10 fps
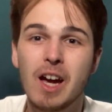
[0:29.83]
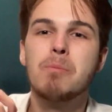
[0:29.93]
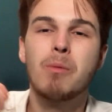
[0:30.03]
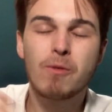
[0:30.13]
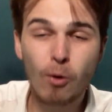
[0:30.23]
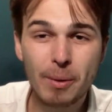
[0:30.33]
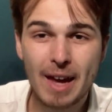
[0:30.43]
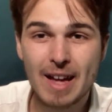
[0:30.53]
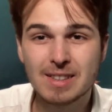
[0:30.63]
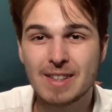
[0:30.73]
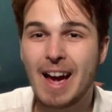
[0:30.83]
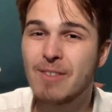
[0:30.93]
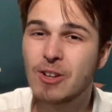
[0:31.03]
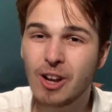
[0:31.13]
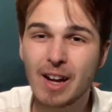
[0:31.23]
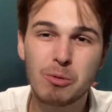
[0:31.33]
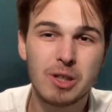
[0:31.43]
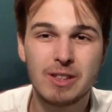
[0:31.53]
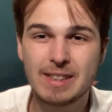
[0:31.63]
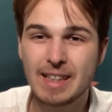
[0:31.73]
But before we get into that, if you like what
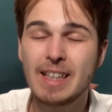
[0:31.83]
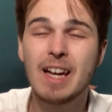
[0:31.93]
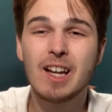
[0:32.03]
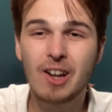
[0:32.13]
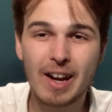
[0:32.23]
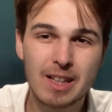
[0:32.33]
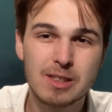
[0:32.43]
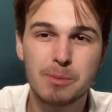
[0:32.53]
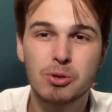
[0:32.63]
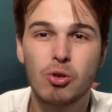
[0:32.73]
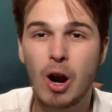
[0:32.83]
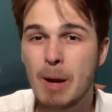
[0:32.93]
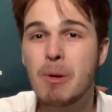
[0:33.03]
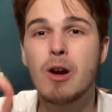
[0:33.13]
you see, like and subscribe.